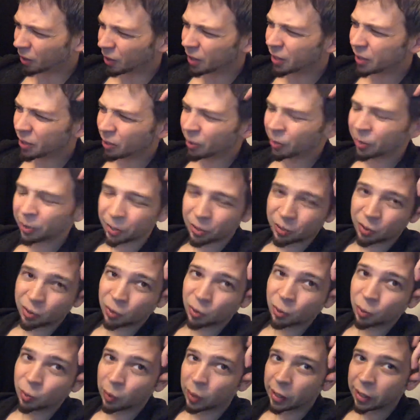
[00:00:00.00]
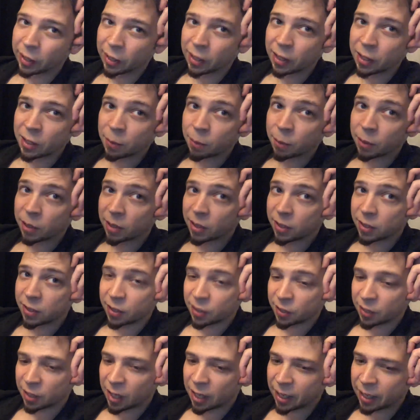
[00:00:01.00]
an artist too, I guess,
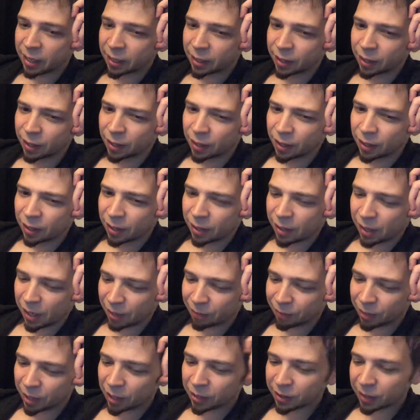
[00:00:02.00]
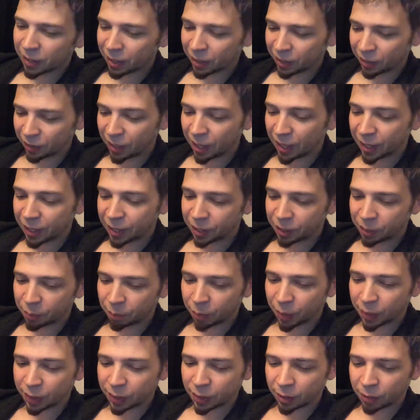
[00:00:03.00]
because like I have a lot that I like.
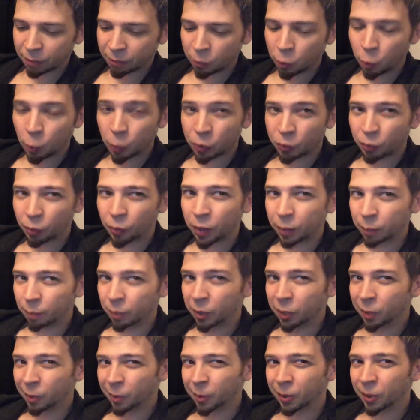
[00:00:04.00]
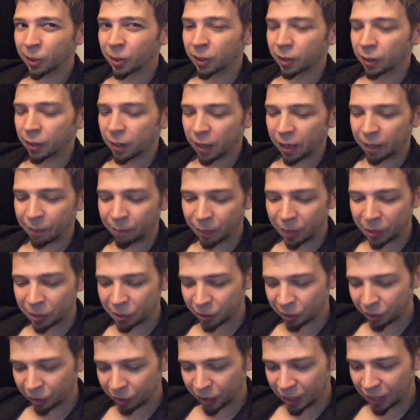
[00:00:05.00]
But of course, Frank Miller I've
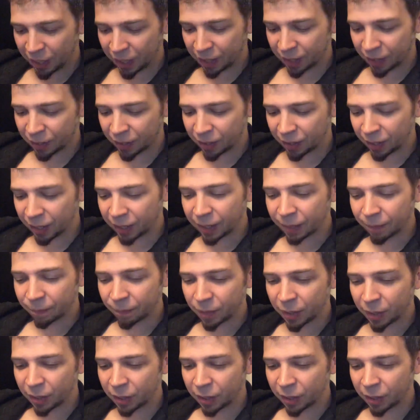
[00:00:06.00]
mentioned a lot, like